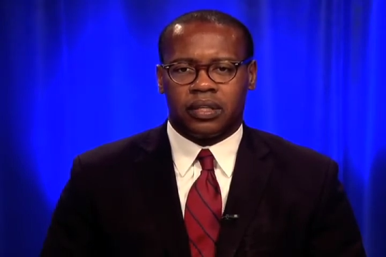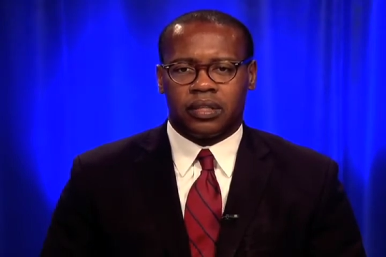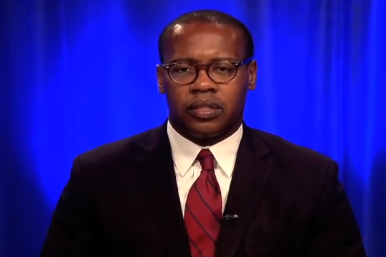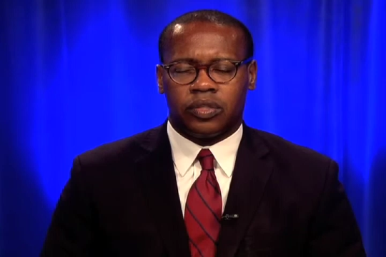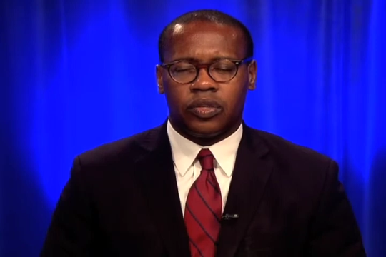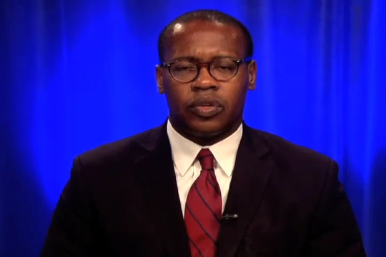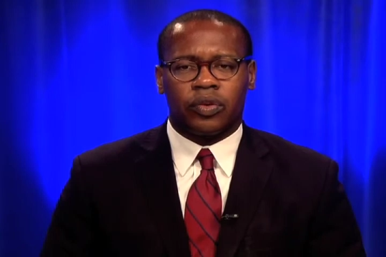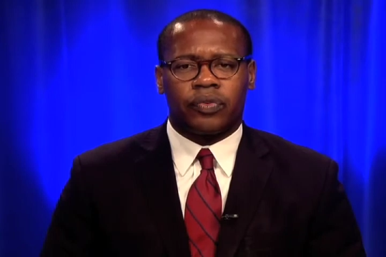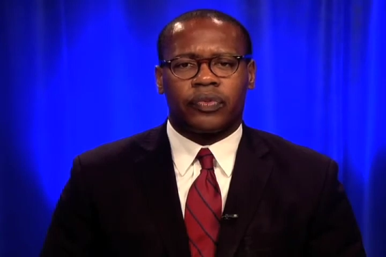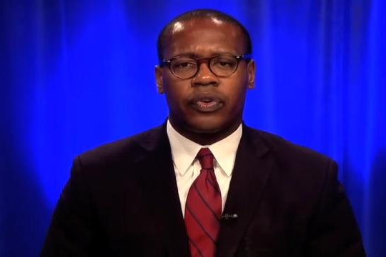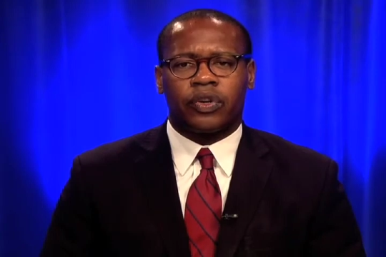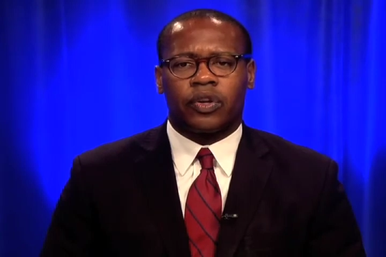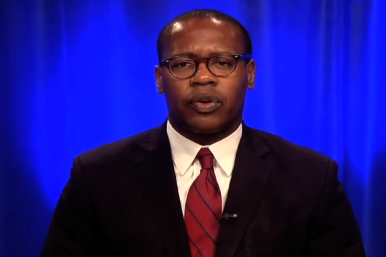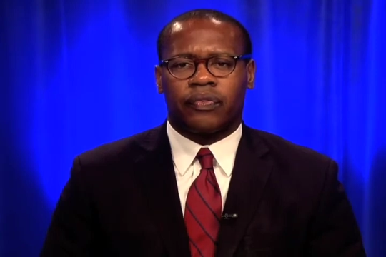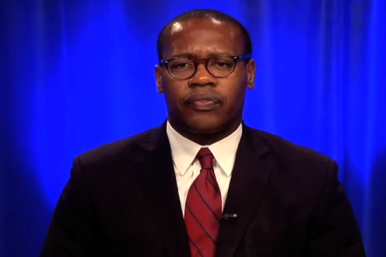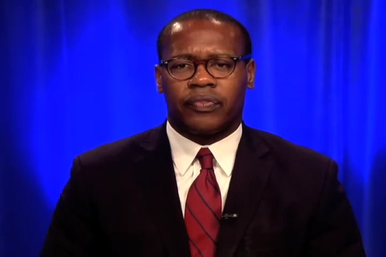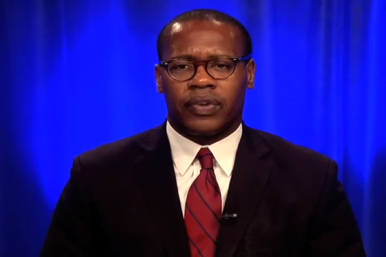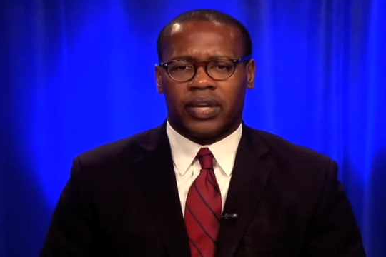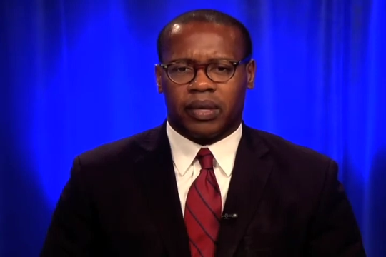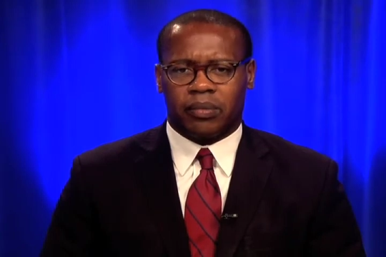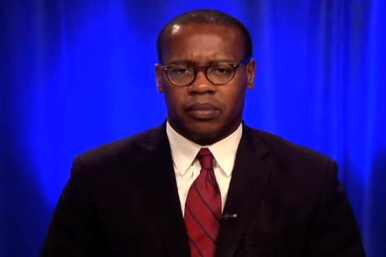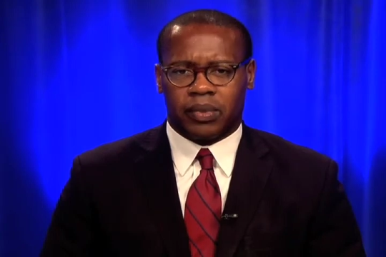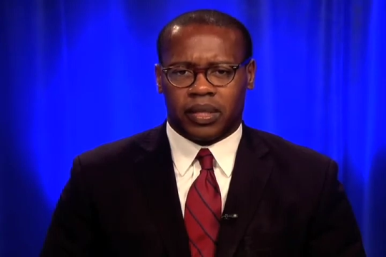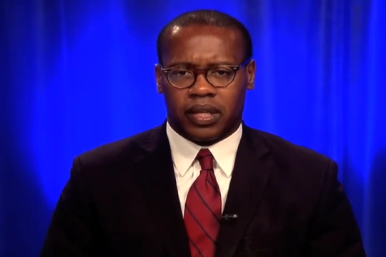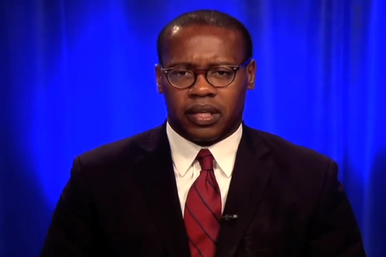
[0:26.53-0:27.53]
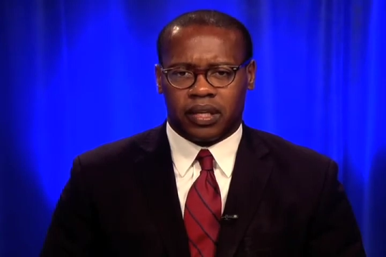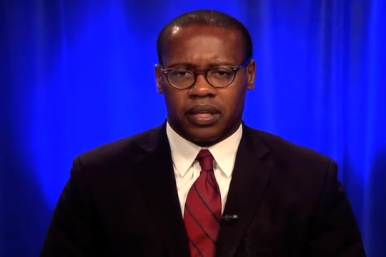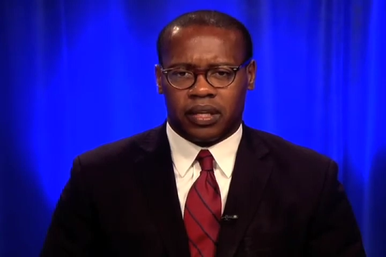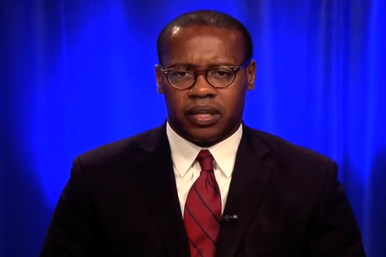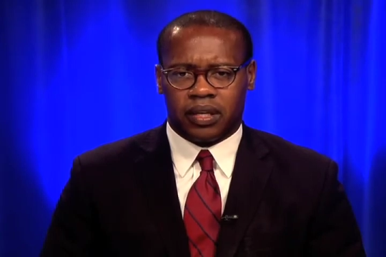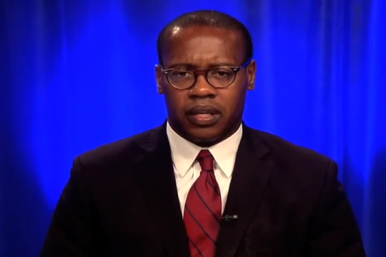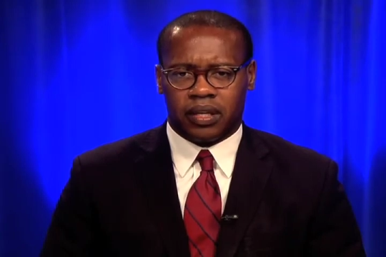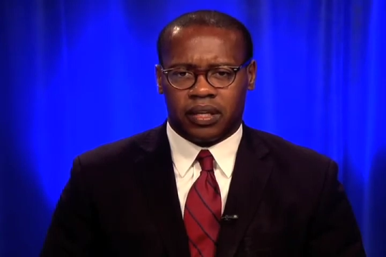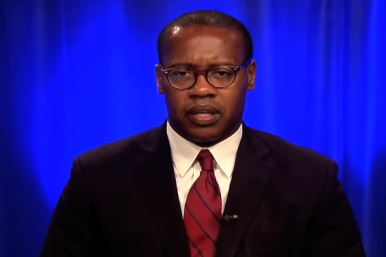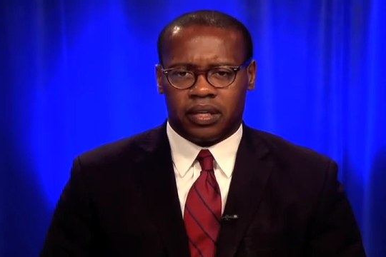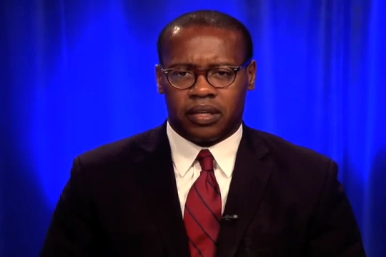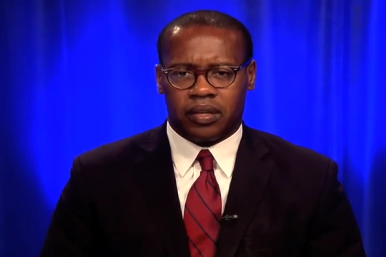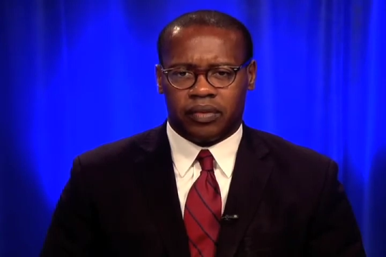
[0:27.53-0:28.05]
Do it for your family,
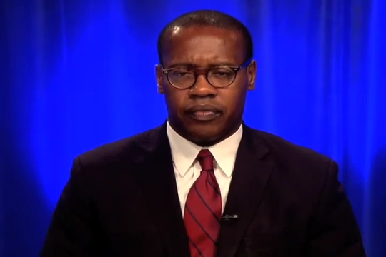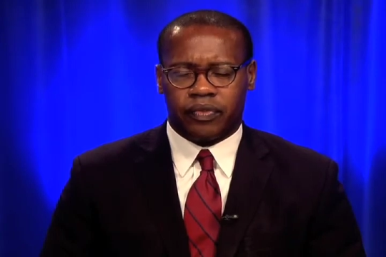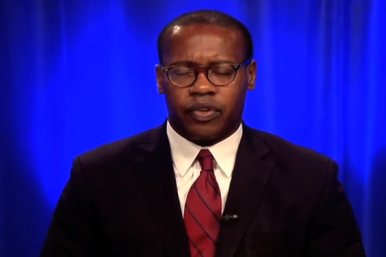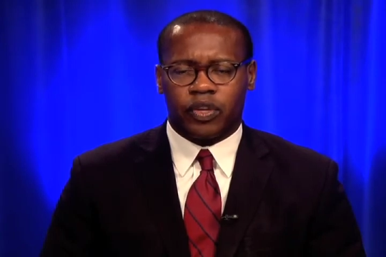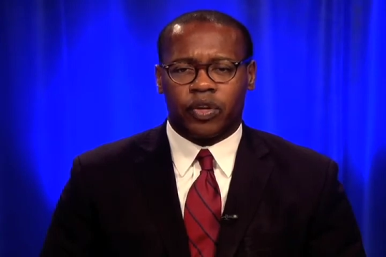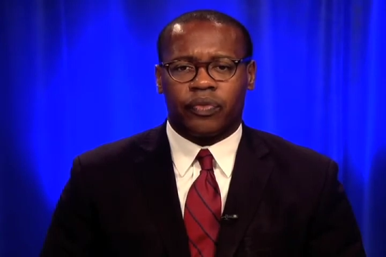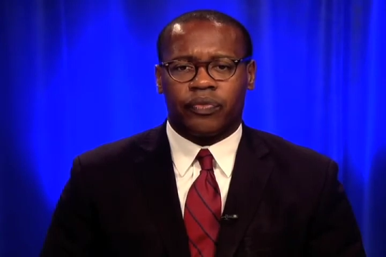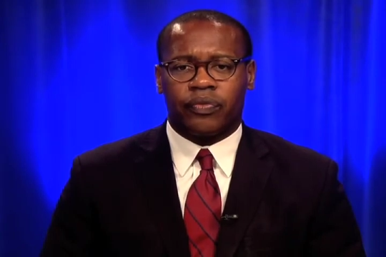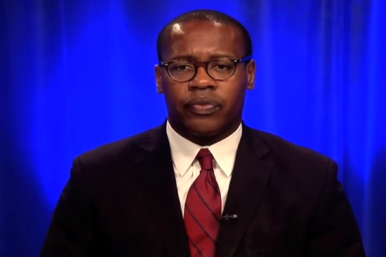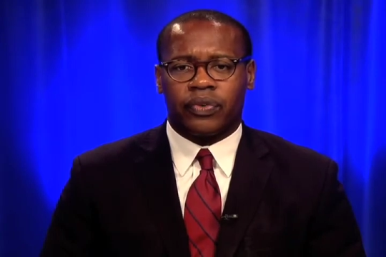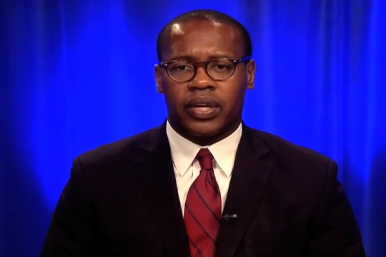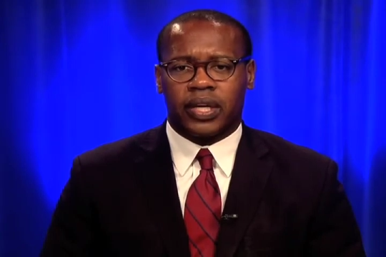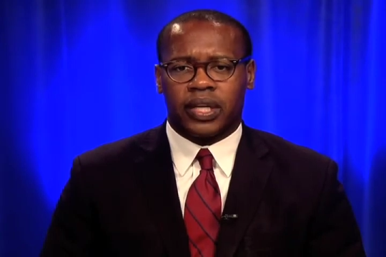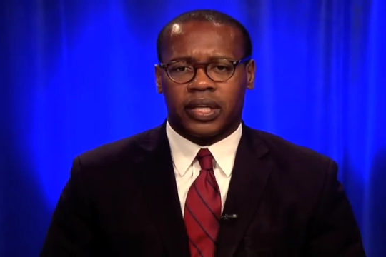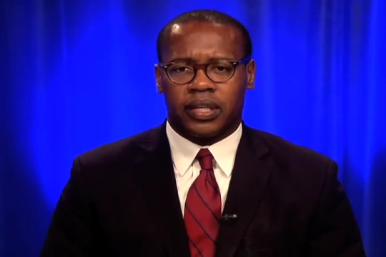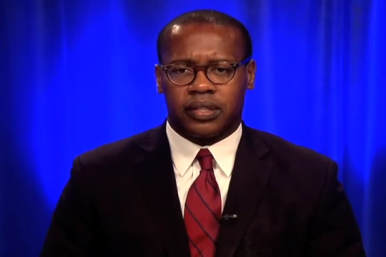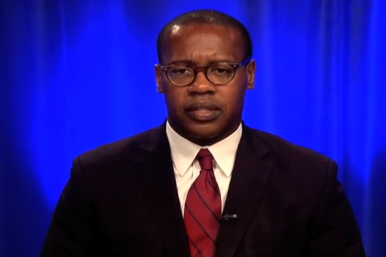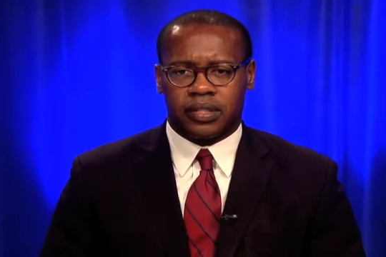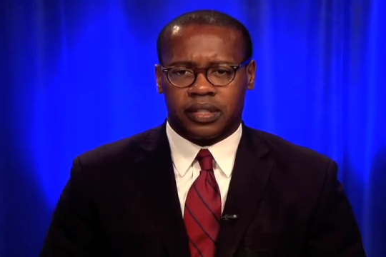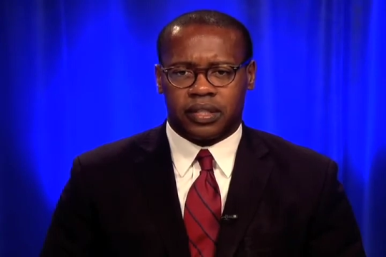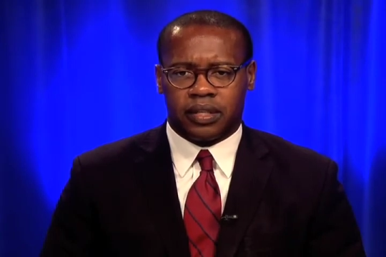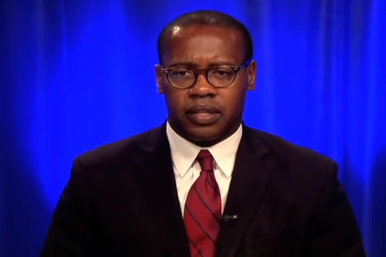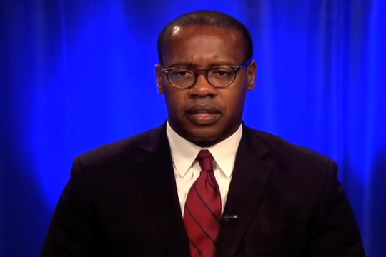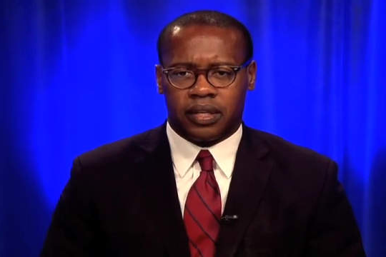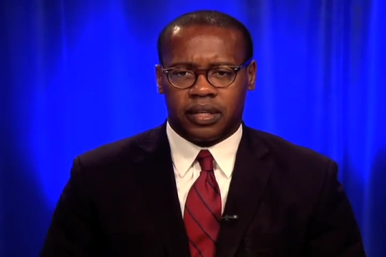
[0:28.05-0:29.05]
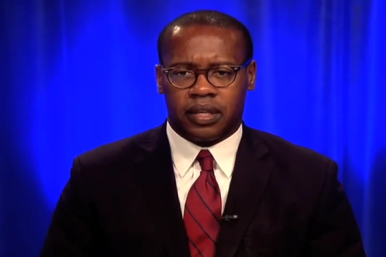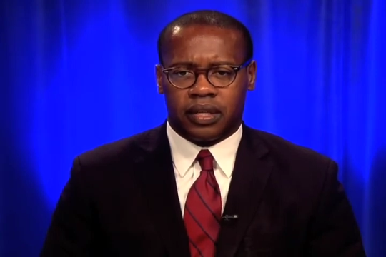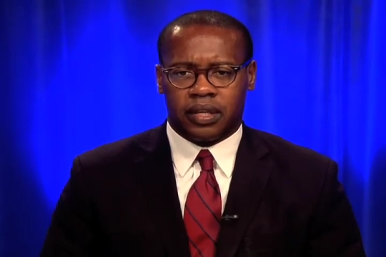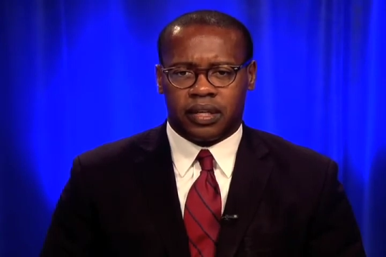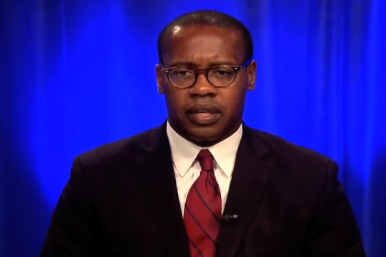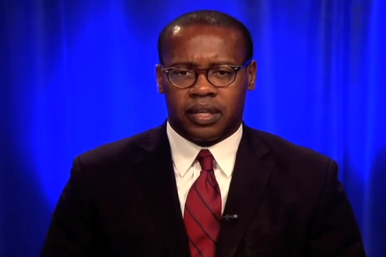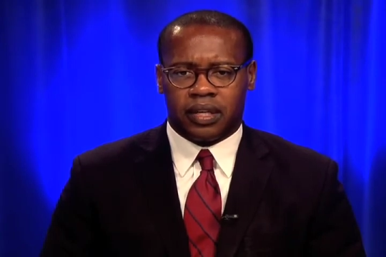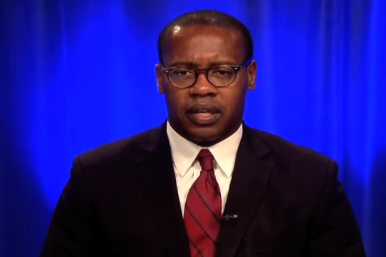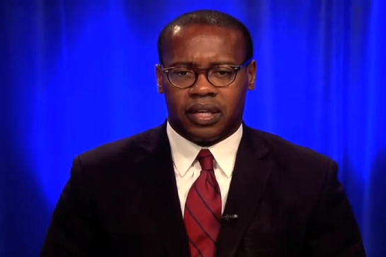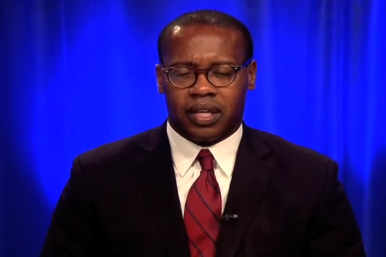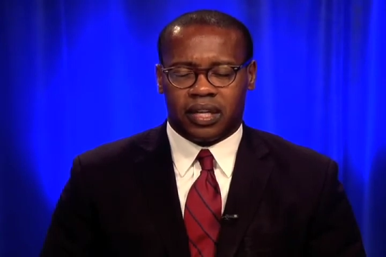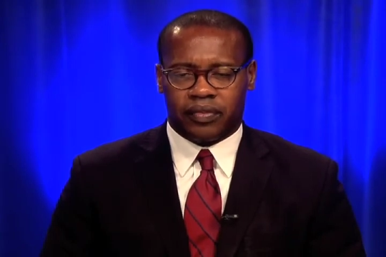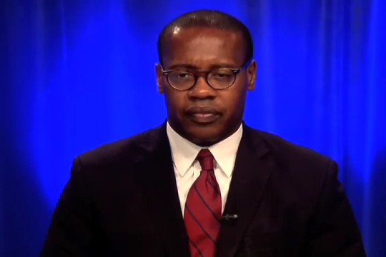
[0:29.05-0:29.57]
for your friends,
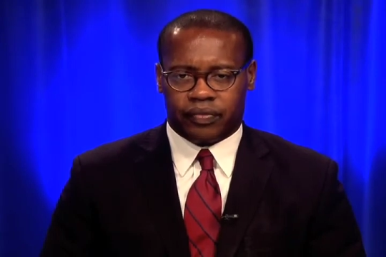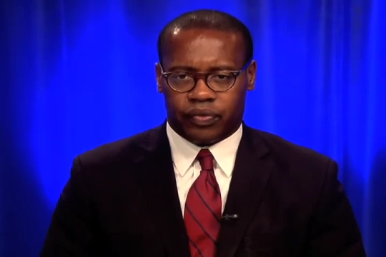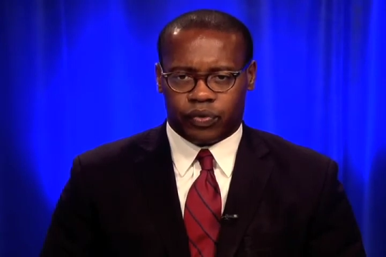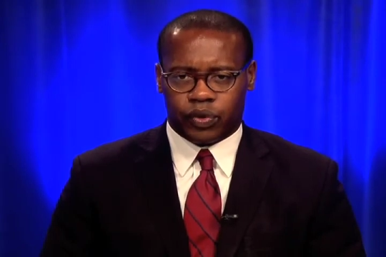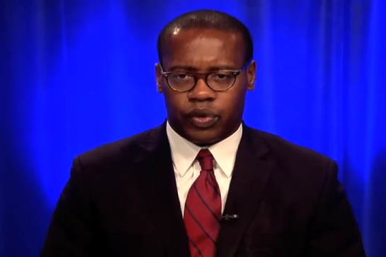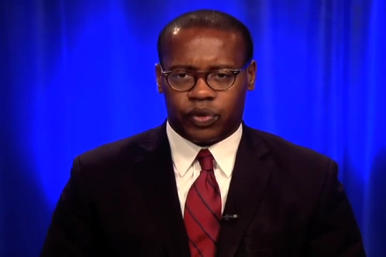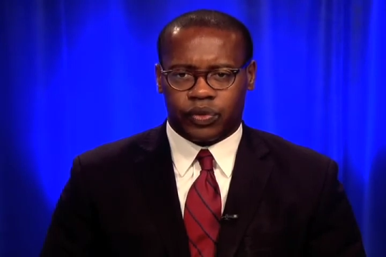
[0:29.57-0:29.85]
and for